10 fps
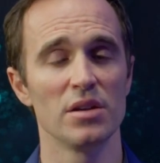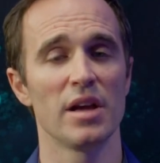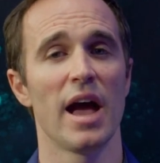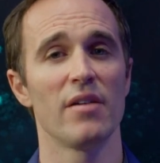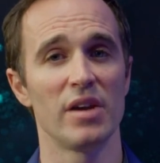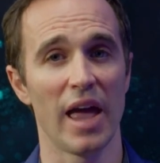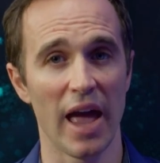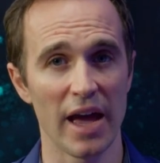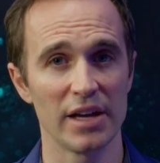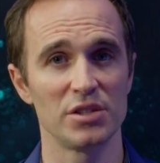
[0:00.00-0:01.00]
to have an
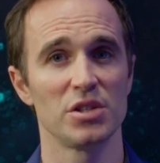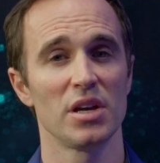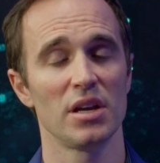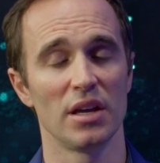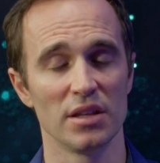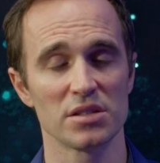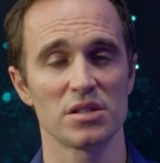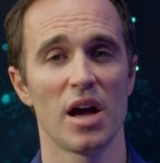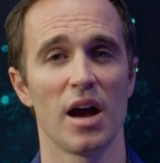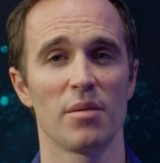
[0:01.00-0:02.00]
edge in the
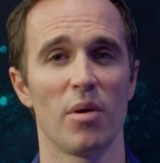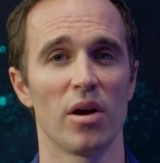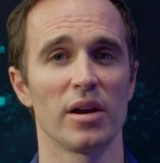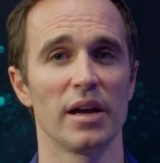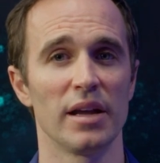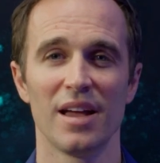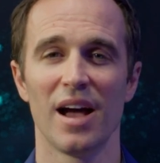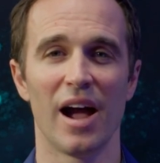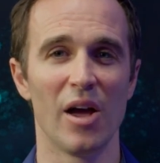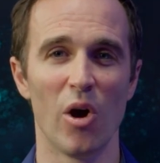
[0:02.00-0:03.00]
stock market.
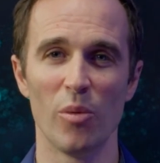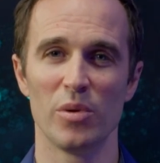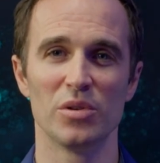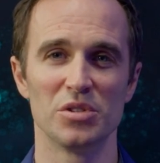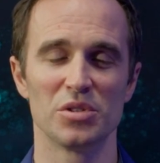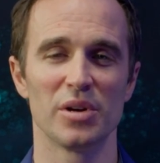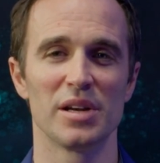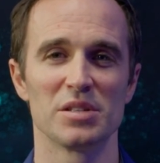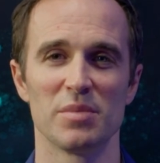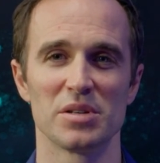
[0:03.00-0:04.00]
I hope you enjoy it
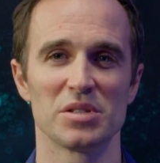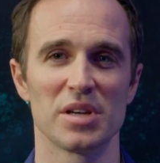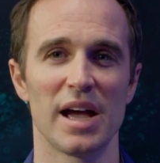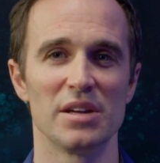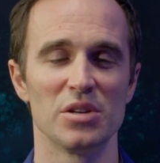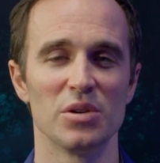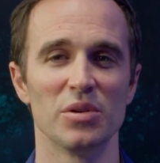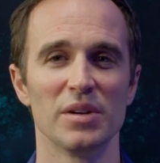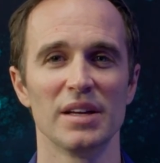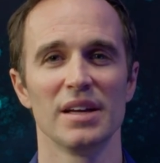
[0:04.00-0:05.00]
as much as I
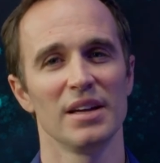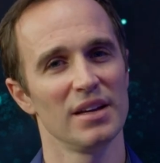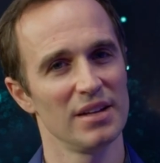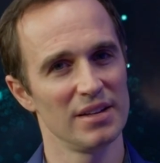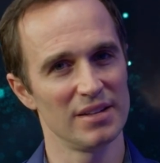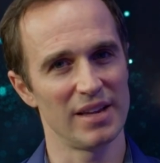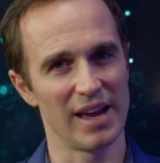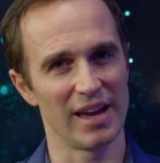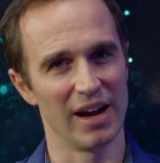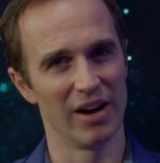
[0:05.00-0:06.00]
do.
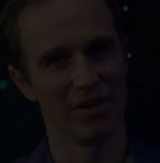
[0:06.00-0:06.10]
Take care.